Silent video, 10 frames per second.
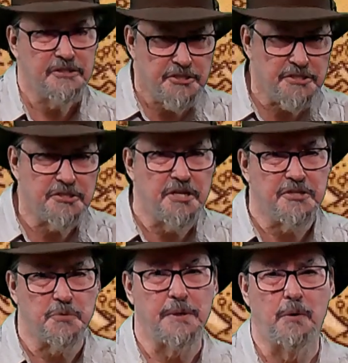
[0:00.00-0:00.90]

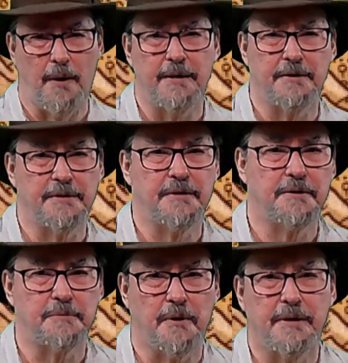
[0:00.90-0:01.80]
Logistics required
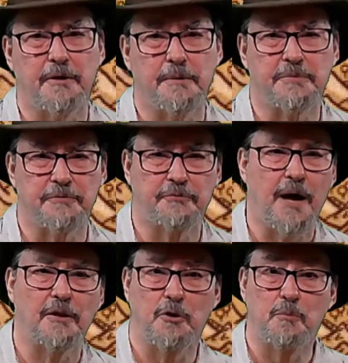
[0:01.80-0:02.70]
the Rohirrim to
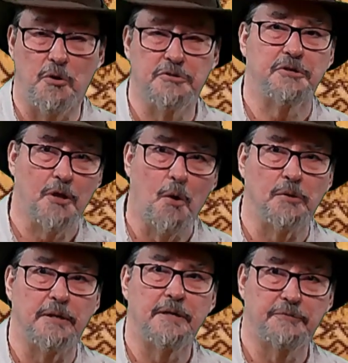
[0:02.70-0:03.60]
follow more
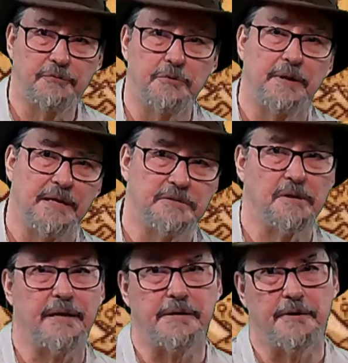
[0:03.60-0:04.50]
slowly a few
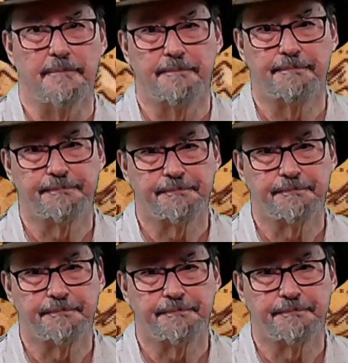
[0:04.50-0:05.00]
days later.